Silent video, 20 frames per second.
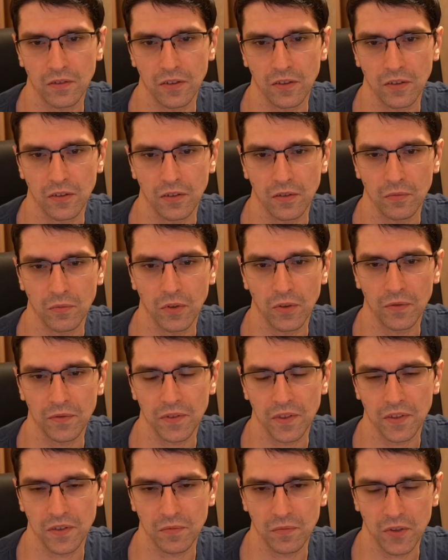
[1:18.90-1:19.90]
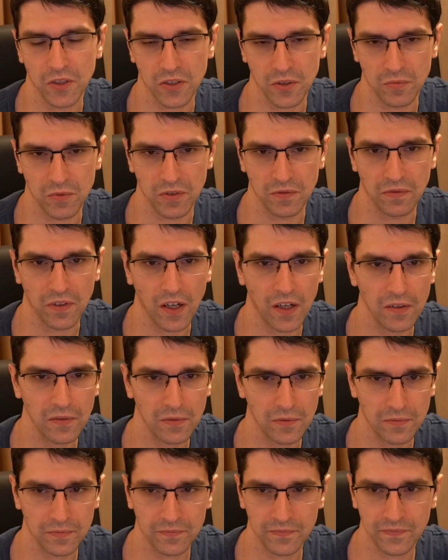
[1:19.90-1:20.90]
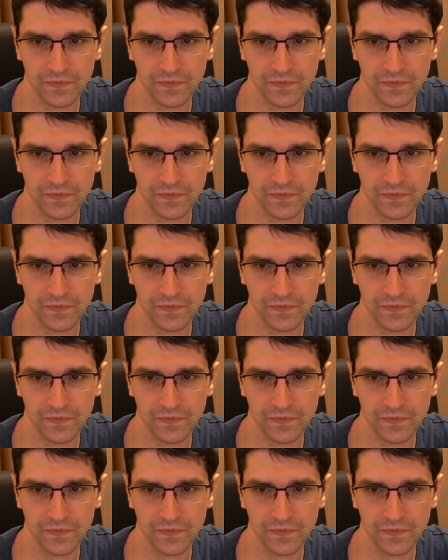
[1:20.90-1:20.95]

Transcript: moves is bishop g5.